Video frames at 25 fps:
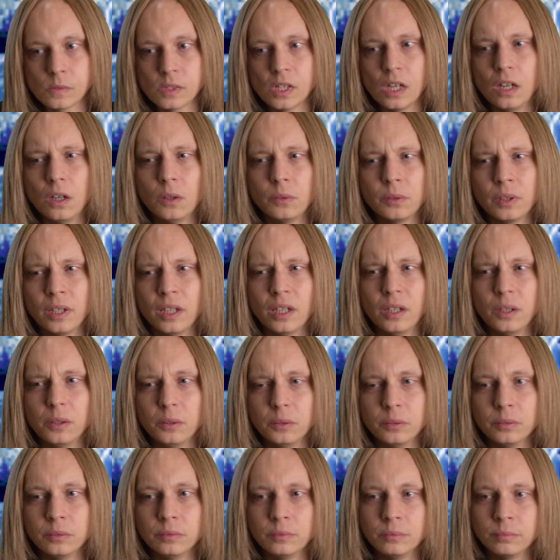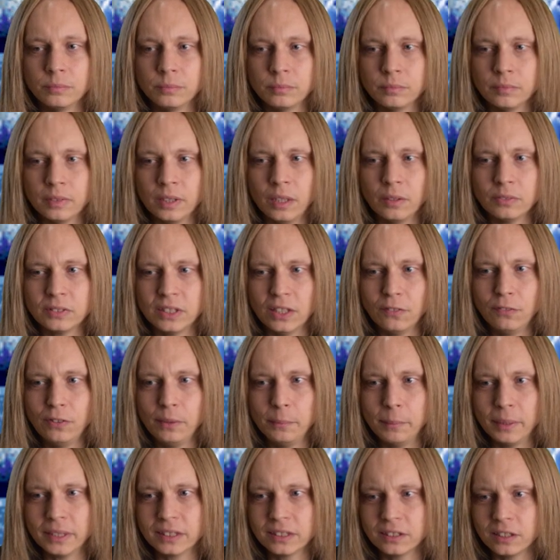Oh no. I've
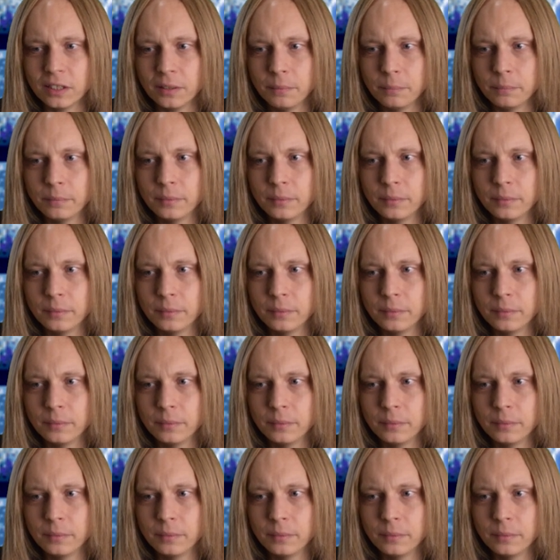definitely messed up.